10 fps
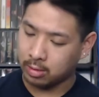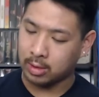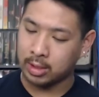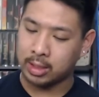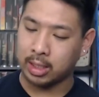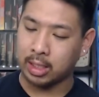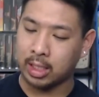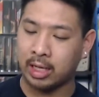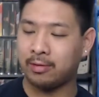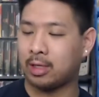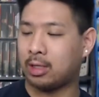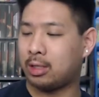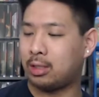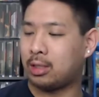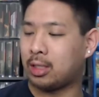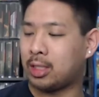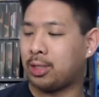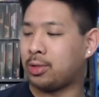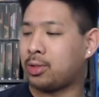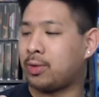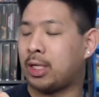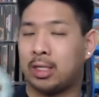Let's see. I have the teal squid here.